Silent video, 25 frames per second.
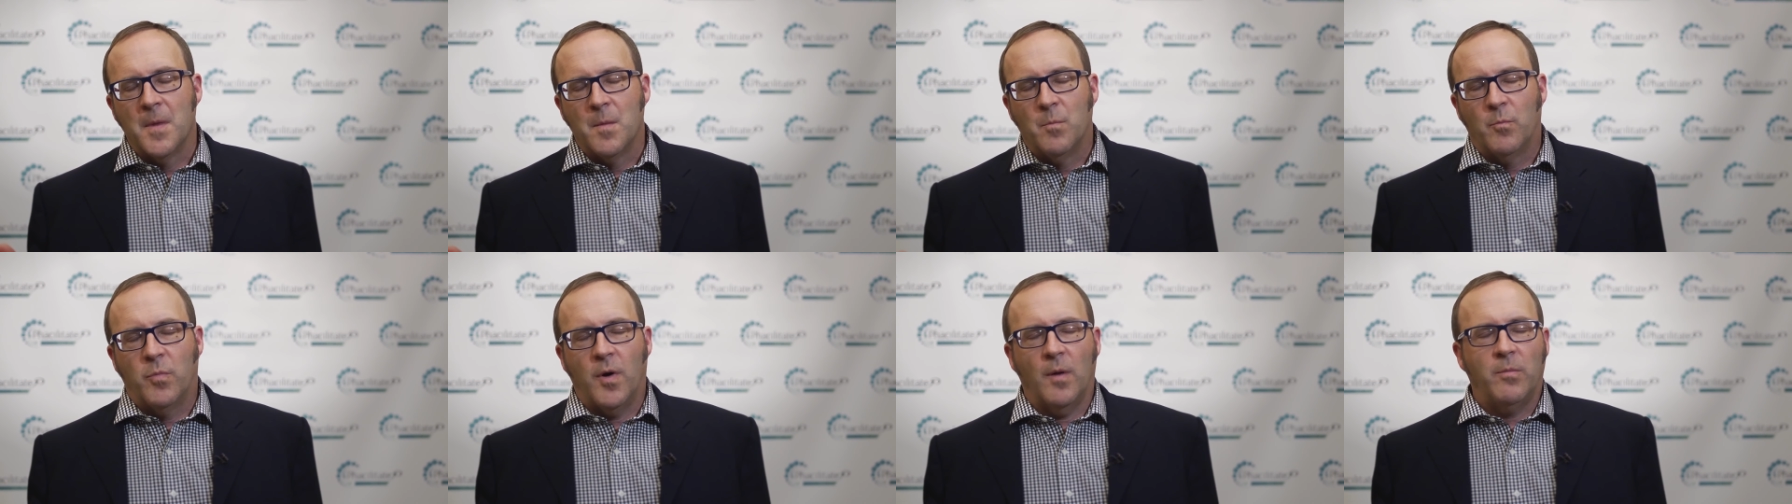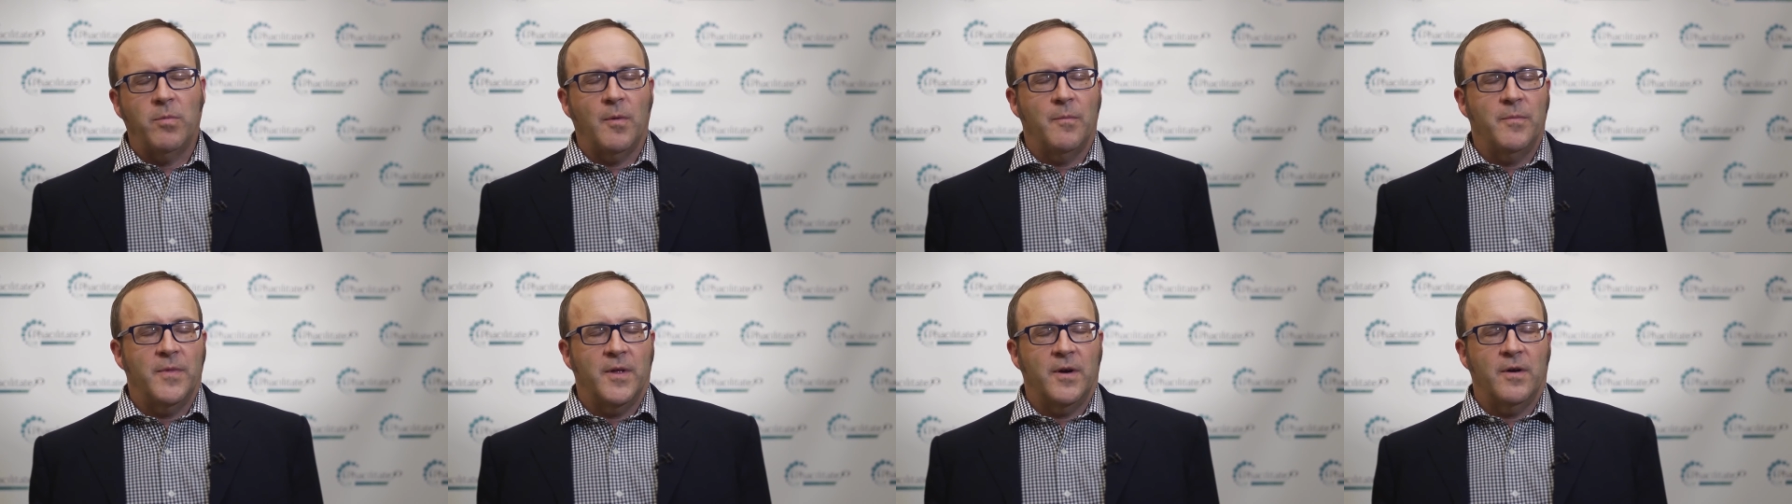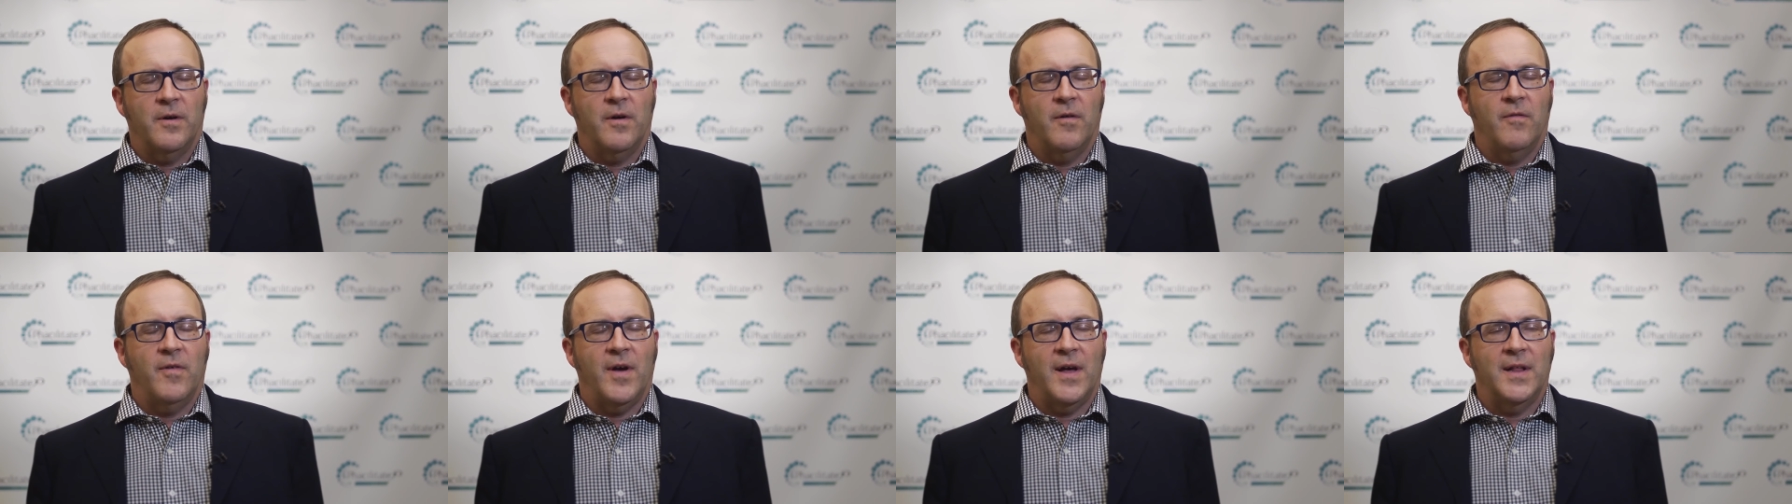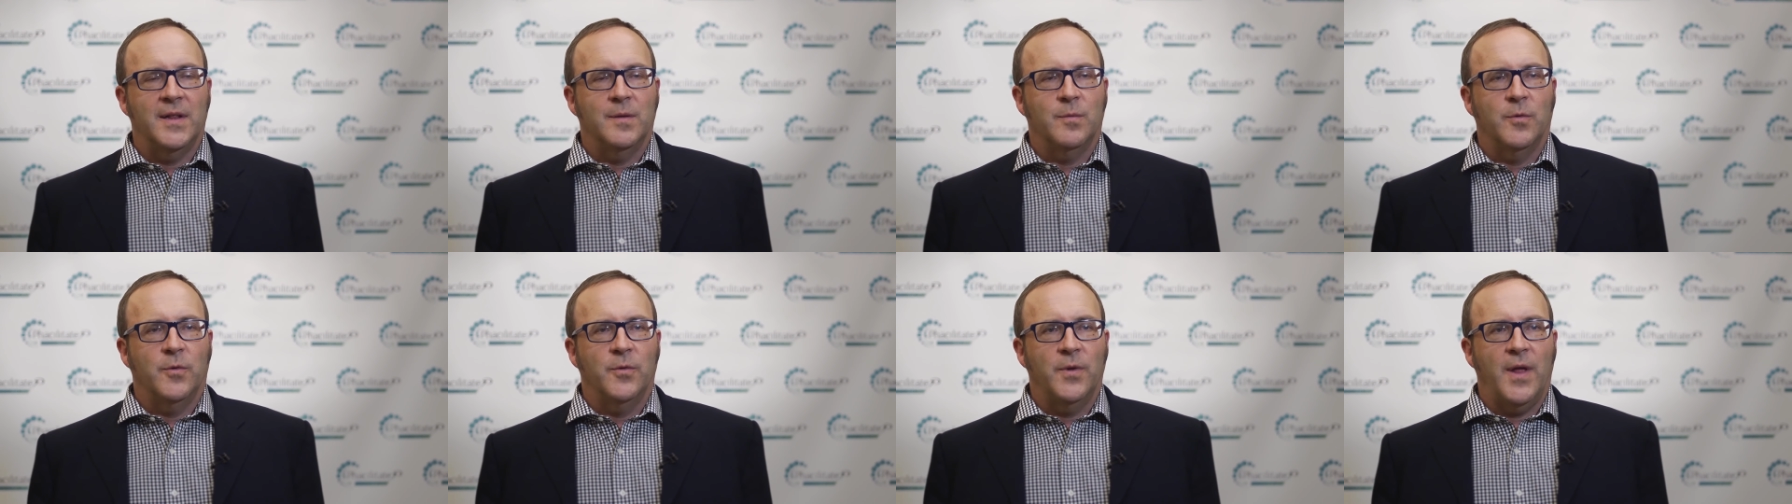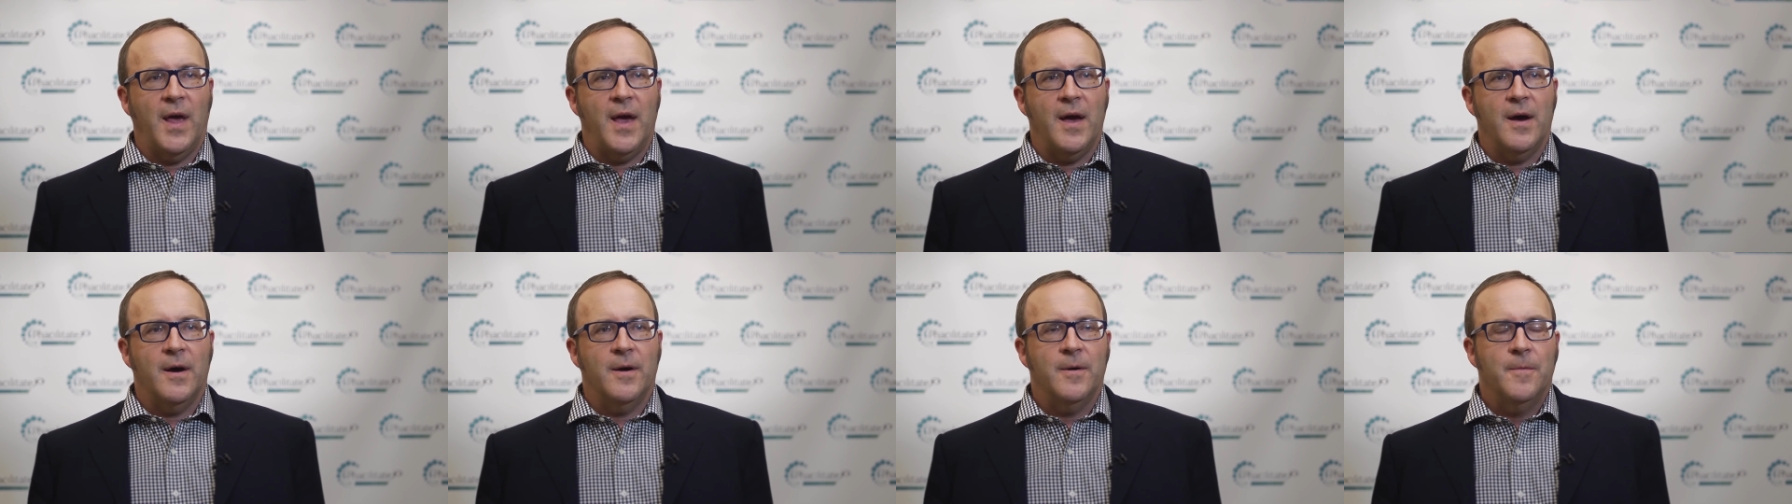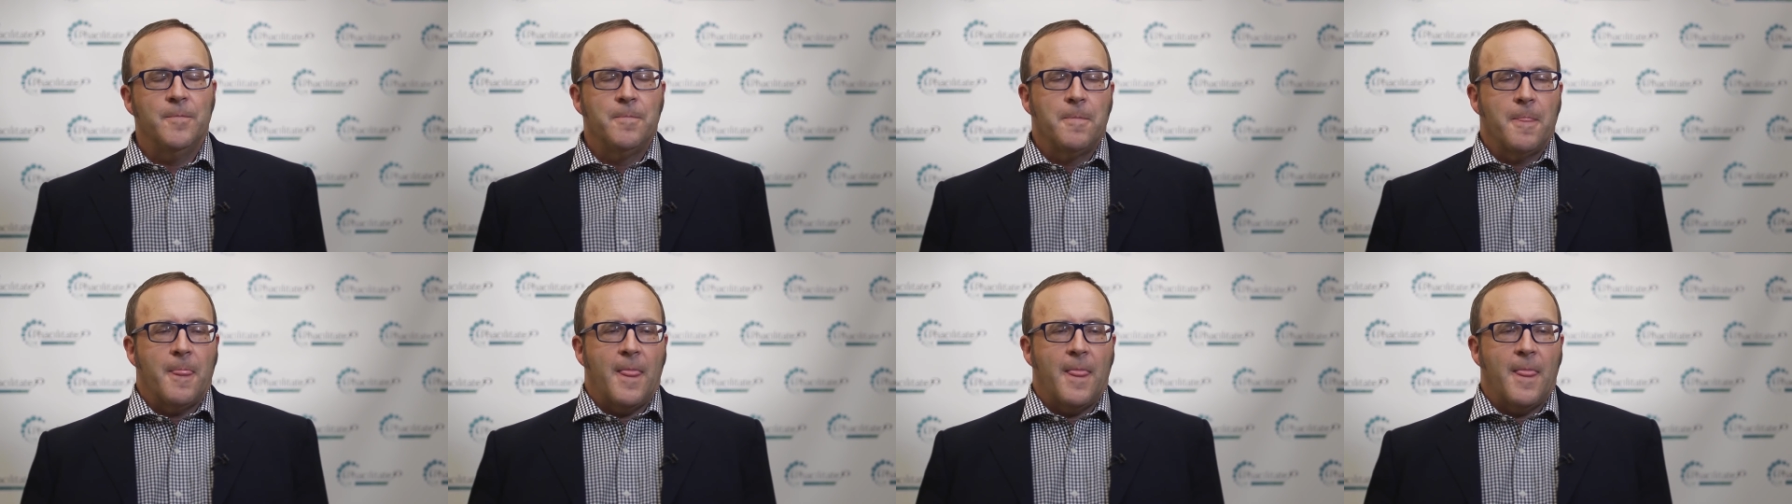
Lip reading: problem that are available now,